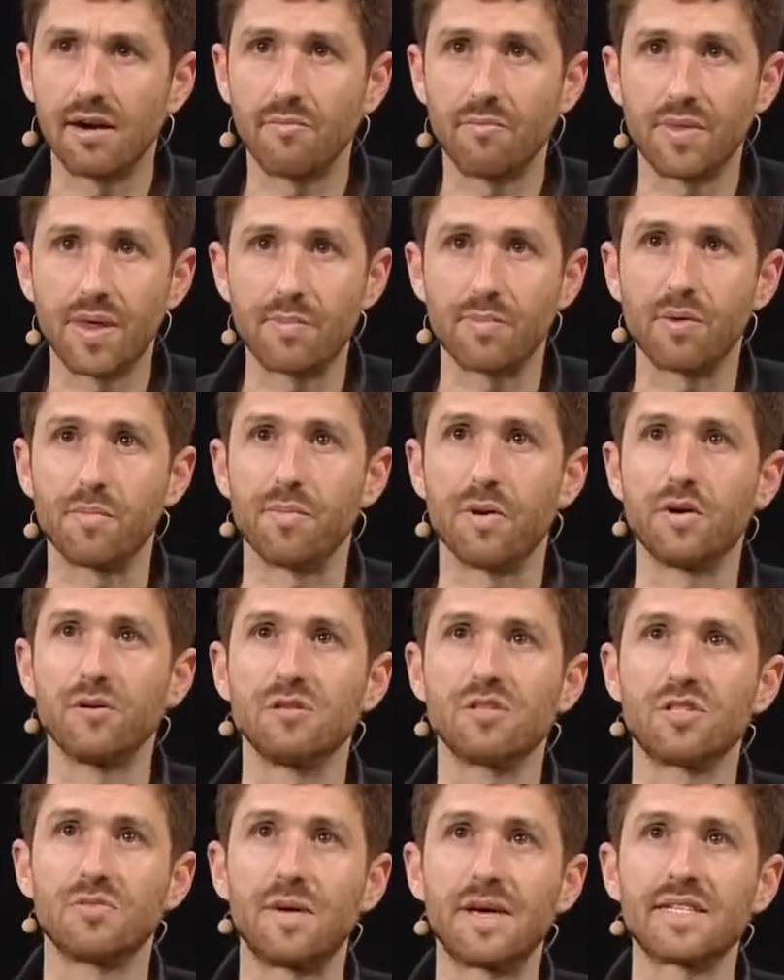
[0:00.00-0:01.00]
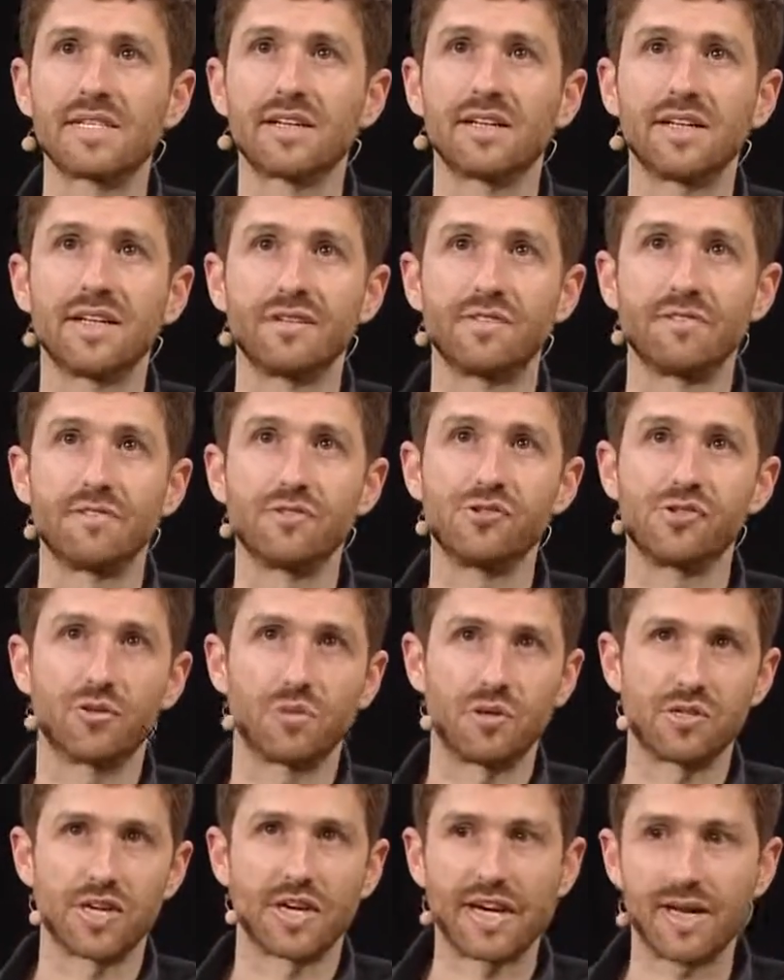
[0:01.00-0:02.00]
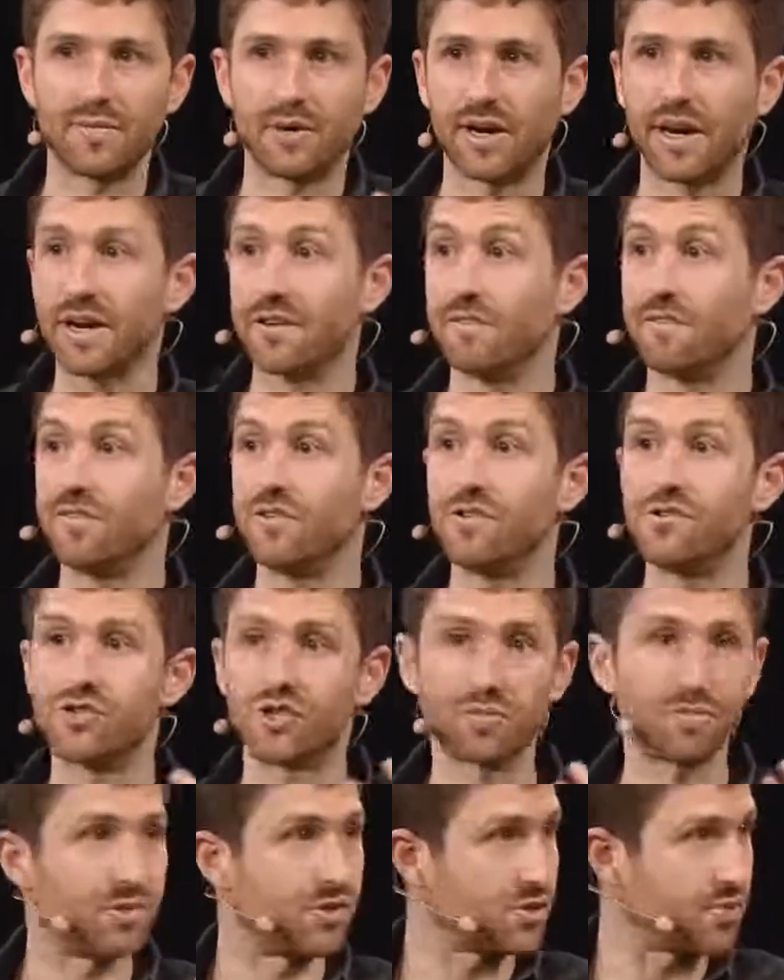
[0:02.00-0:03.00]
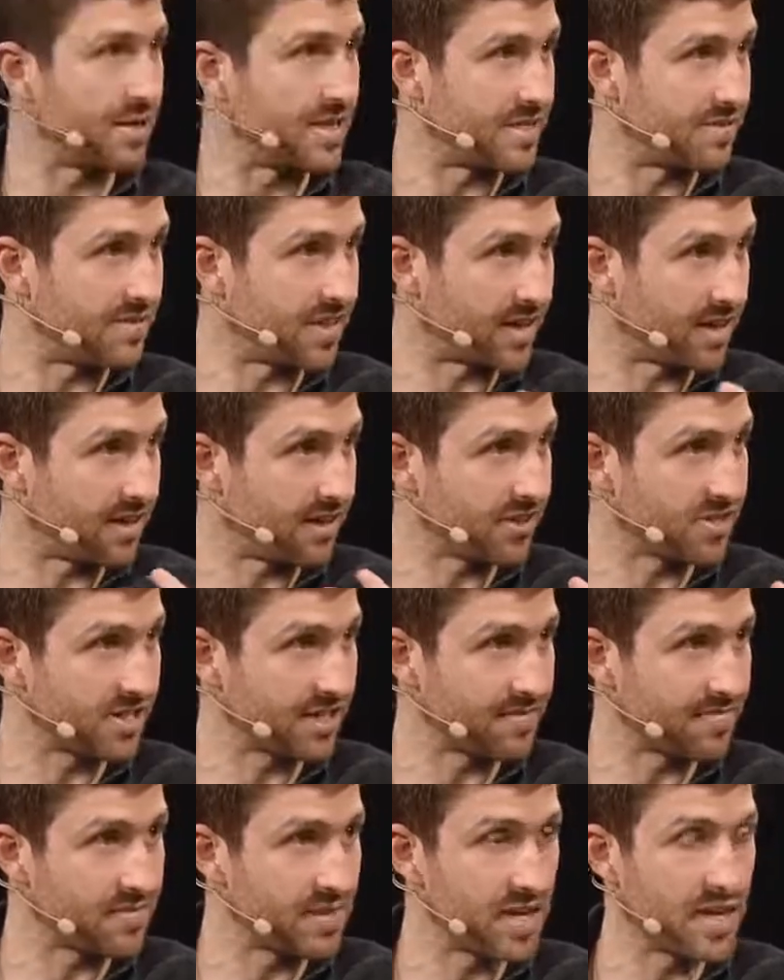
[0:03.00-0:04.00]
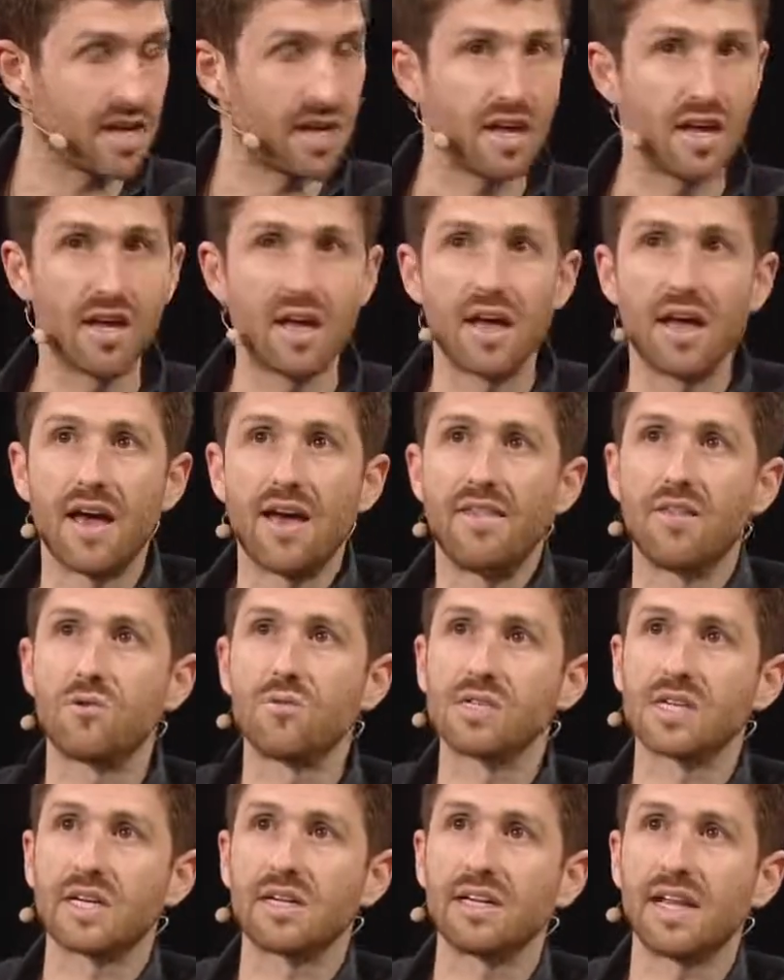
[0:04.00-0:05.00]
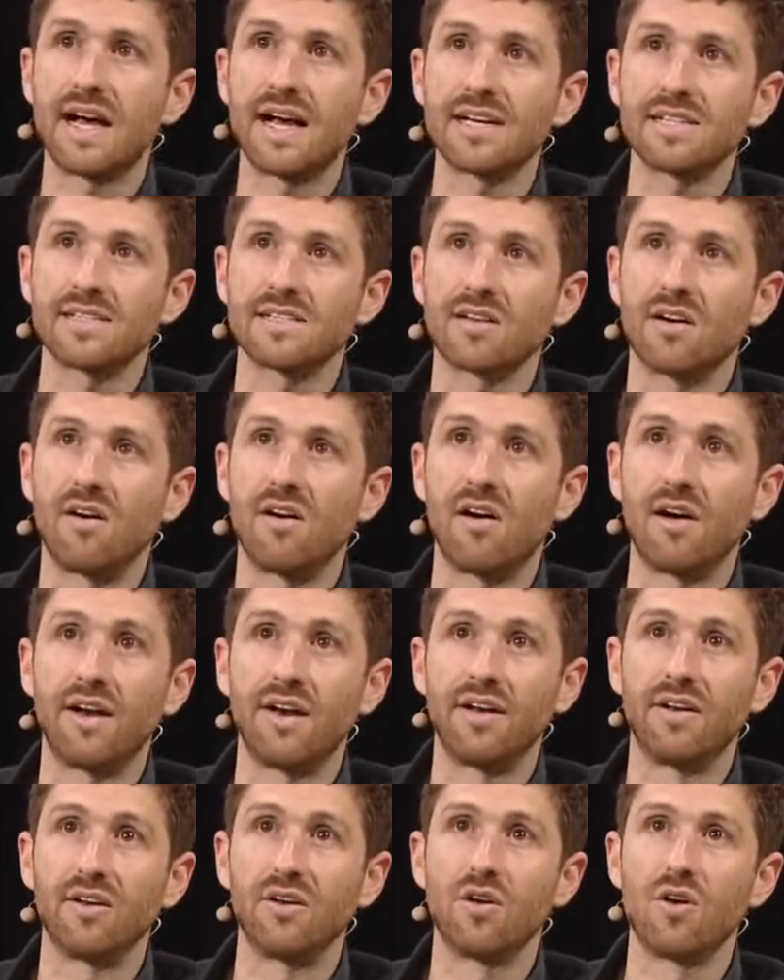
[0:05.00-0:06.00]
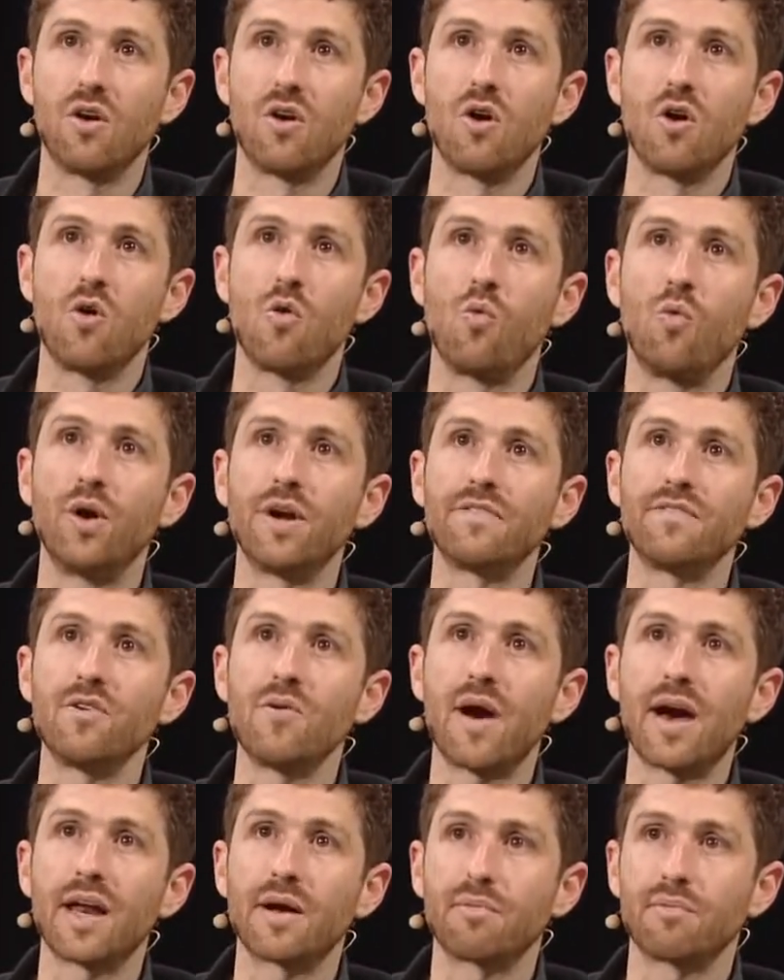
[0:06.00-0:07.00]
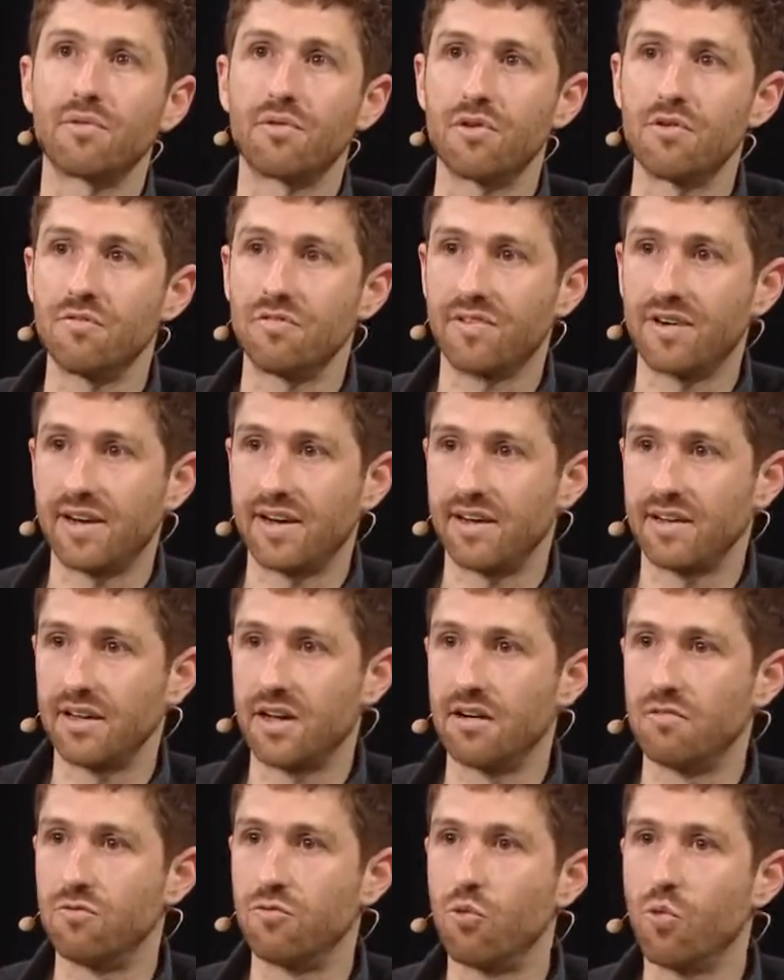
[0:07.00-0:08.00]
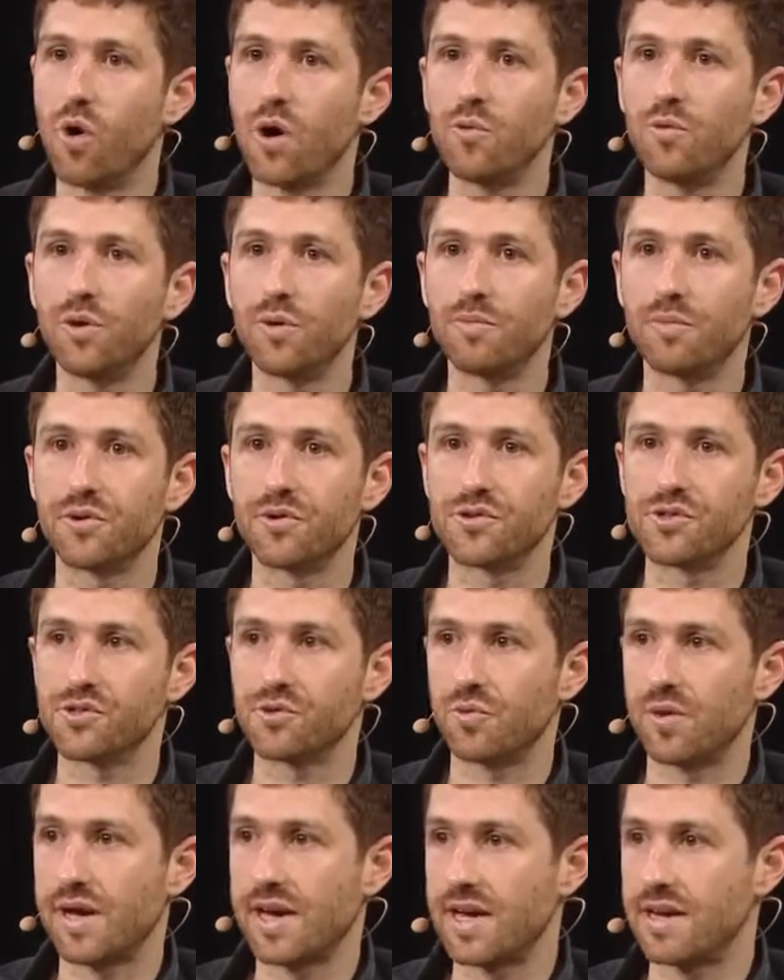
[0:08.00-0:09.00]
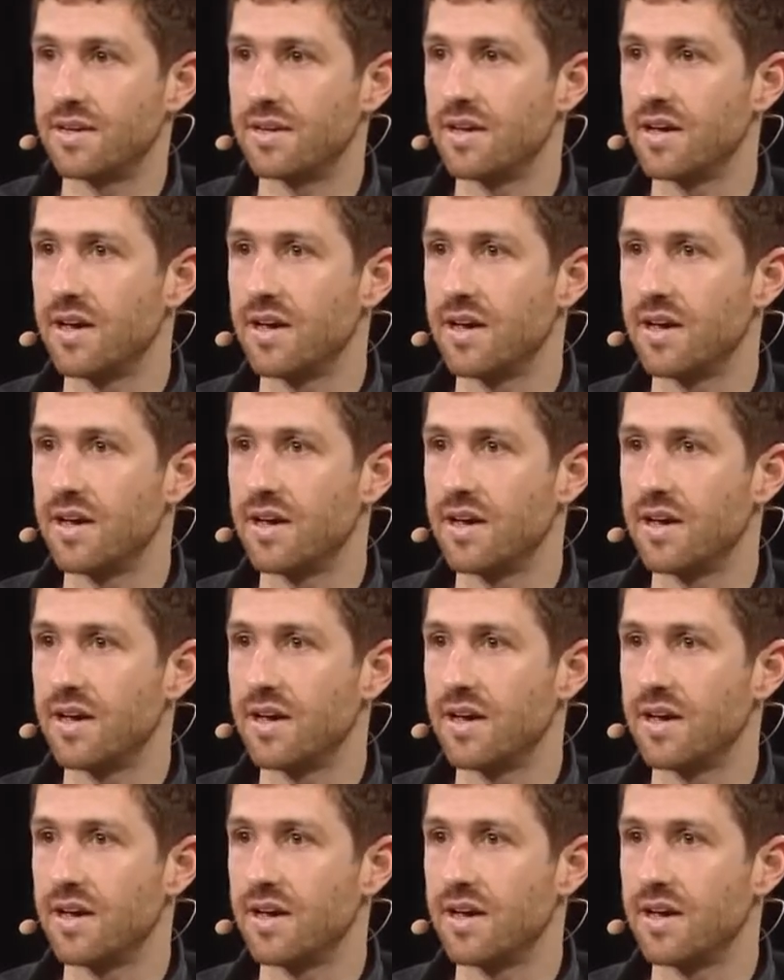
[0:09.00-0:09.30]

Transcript: they proposed basically a future. We were talking about kind of future persuasive technology. And there was a class on what if you had a profile of what would persuade